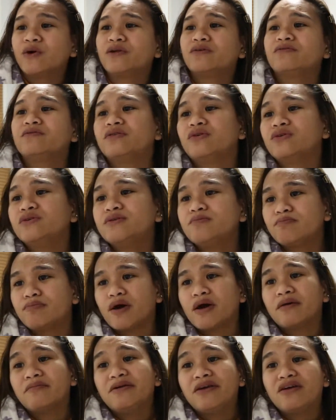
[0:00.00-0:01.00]
one of those
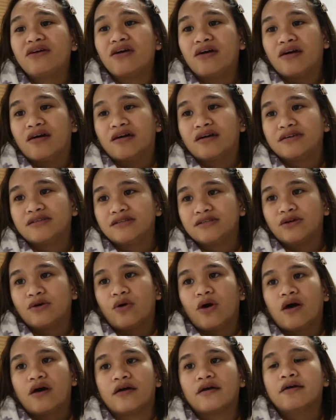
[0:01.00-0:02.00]
Barbie cars. So
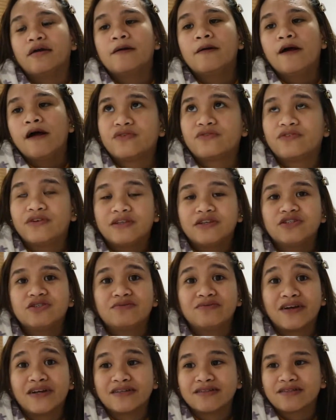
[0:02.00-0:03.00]
our Finnish
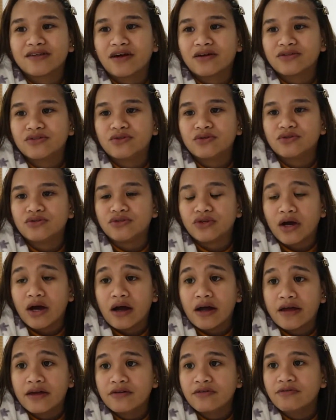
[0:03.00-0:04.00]
friends got to
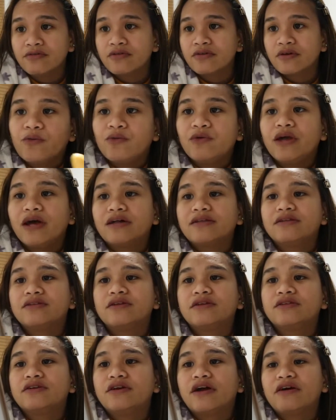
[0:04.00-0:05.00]
drive. We had
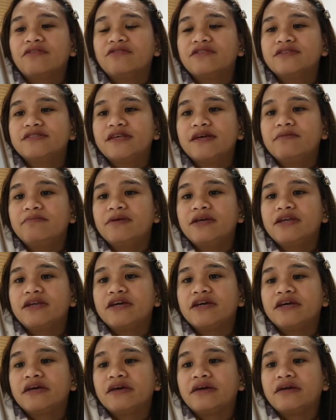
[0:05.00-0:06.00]
another FSA
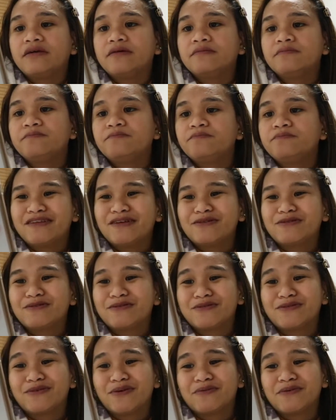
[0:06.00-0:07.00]
meeting. This
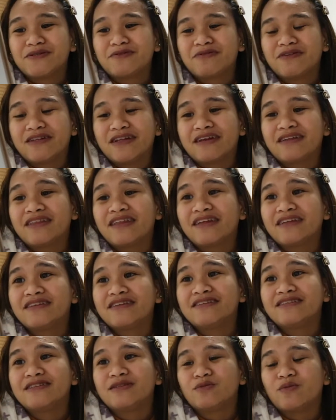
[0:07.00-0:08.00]
was so much fun. I think
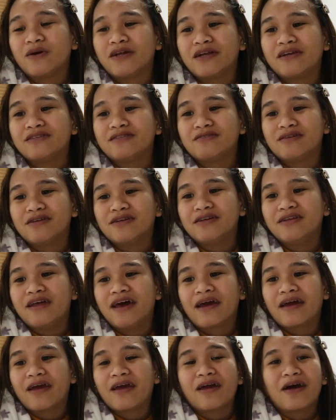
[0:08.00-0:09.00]
this is when I started
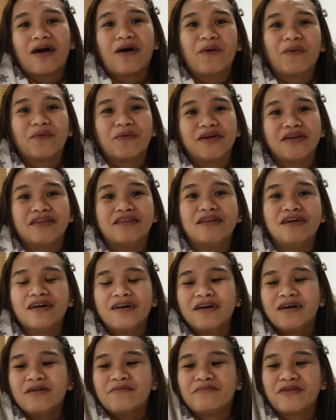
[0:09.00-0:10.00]
hanging out with
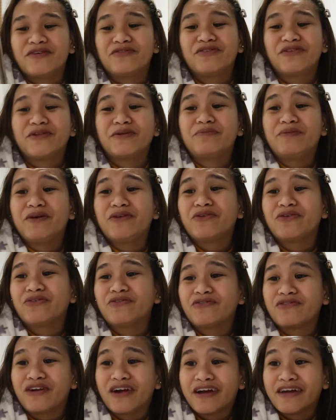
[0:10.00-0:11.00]
my Filipino
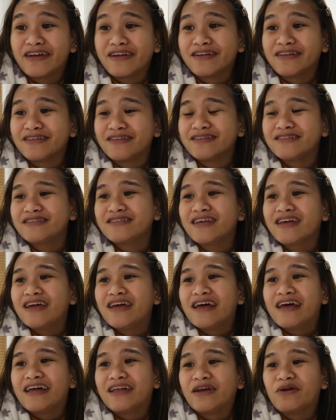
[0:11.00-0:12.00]
friends,
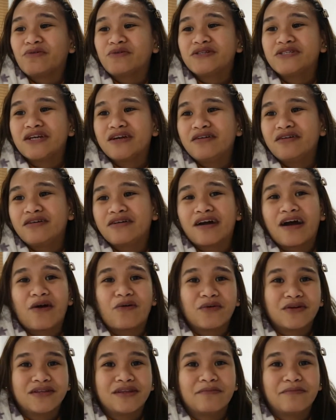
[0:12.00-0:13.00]
and I wish I hung
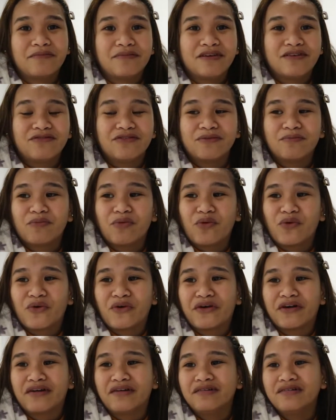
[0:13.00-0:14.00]
out with them even
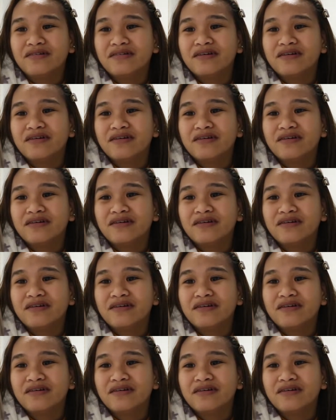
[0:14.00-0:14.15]
more.